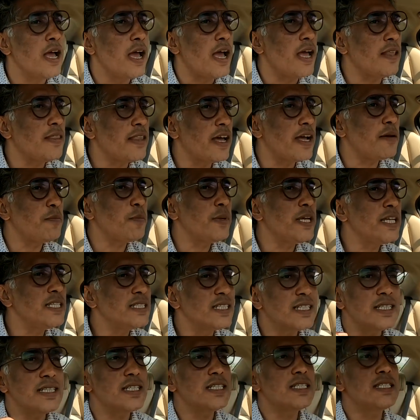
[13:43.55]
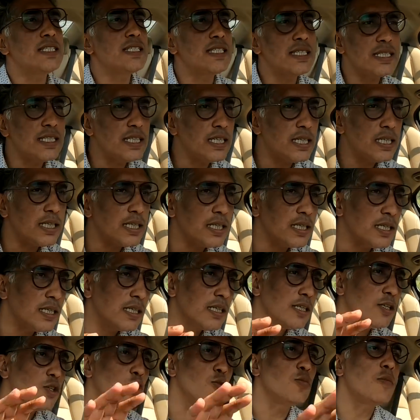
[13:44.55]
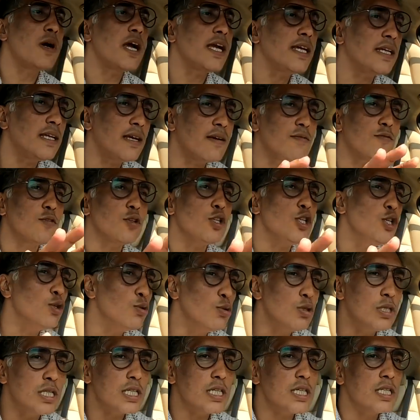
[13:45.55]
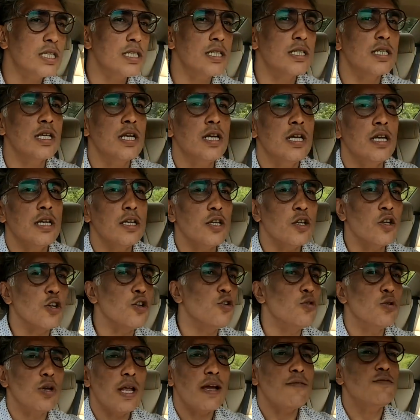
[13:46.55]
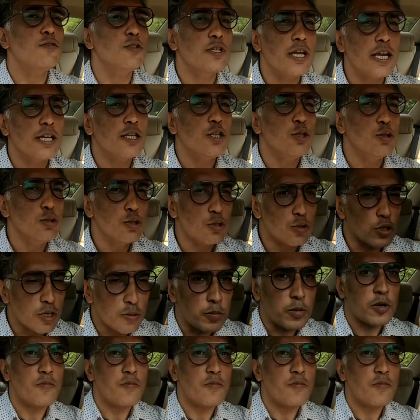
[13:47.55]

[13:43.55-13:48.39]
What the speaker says: And that means in the city, you might have to use it, you'll have to get used to it,